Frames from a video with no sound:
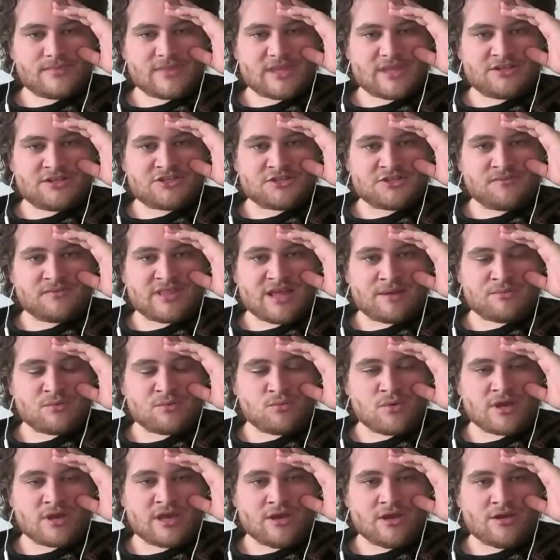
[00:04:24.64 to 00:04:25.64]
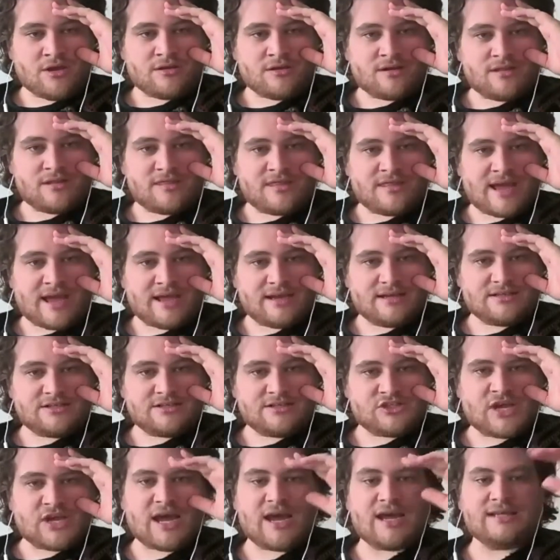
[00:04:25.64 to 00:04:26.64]
something I've been working on that
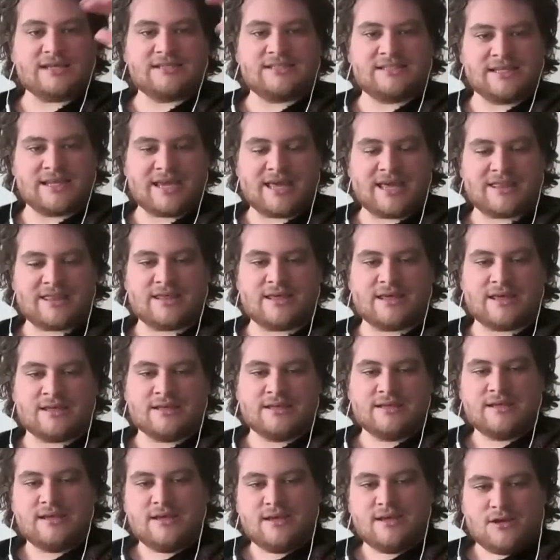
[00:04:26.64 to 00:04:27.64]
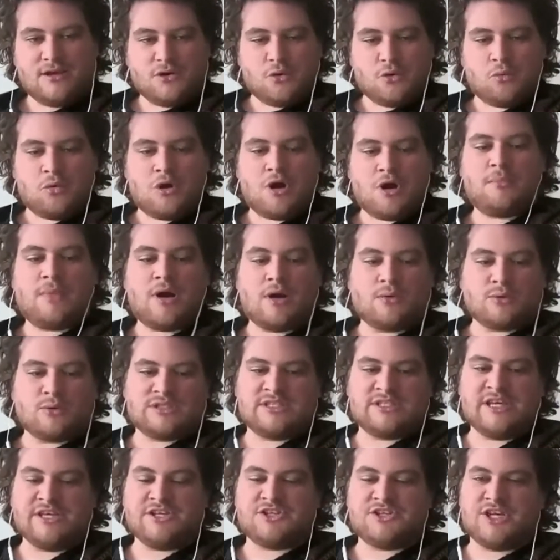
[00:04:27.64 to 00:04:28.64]
ties together what Mark was
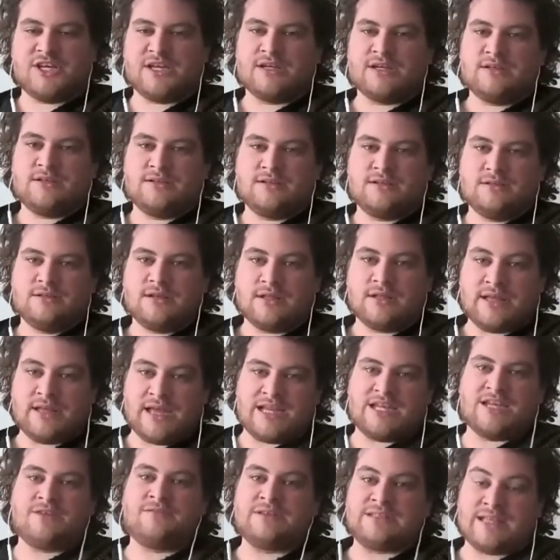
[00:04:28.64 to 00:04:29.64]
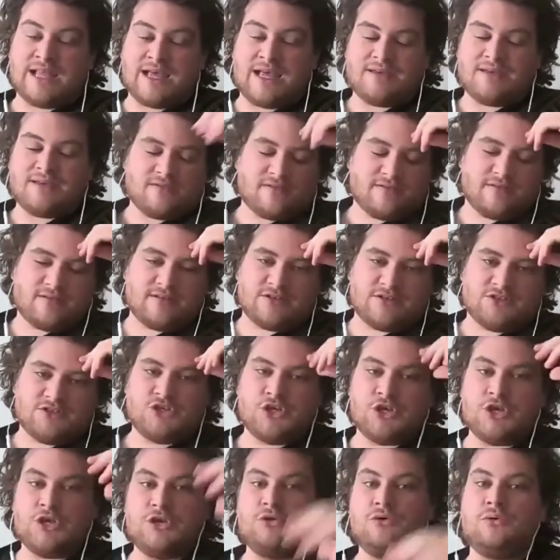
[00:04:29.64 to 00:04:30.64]
teaching at the end of his life
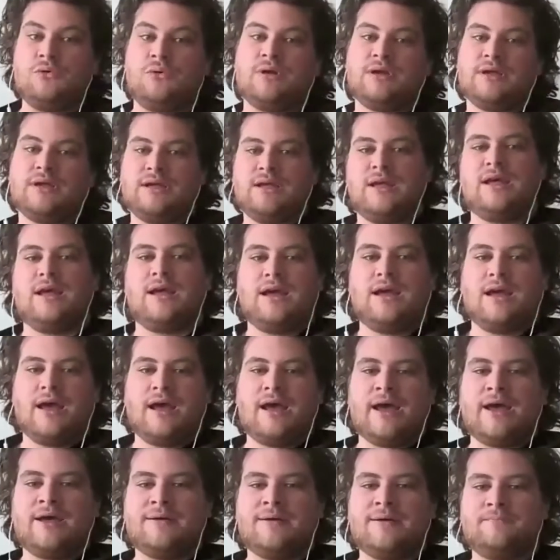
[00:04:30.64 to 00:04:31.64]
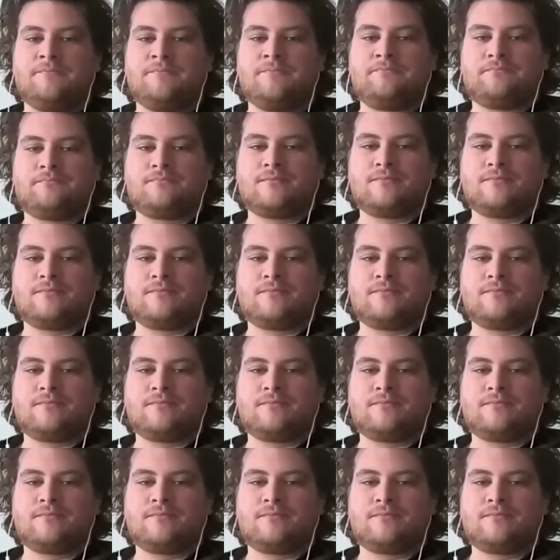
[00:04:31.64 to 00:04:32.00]
to um,